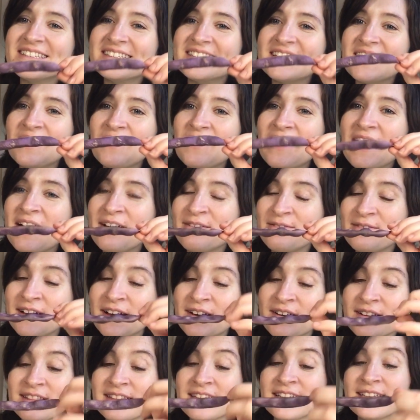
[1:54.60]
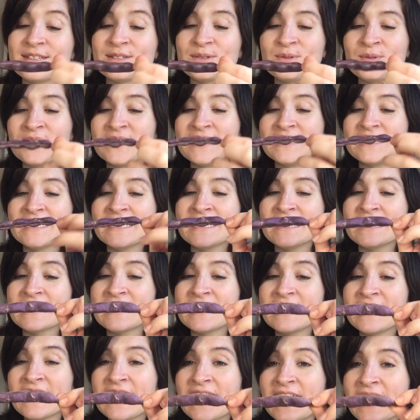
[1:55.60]
So I found this
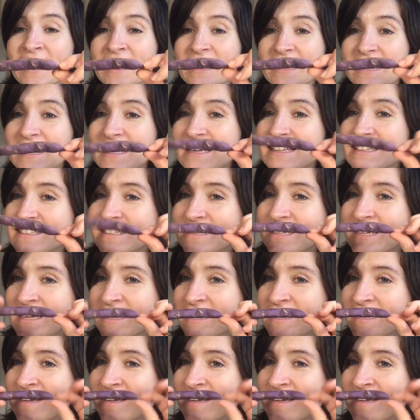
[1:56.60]
recently, and it's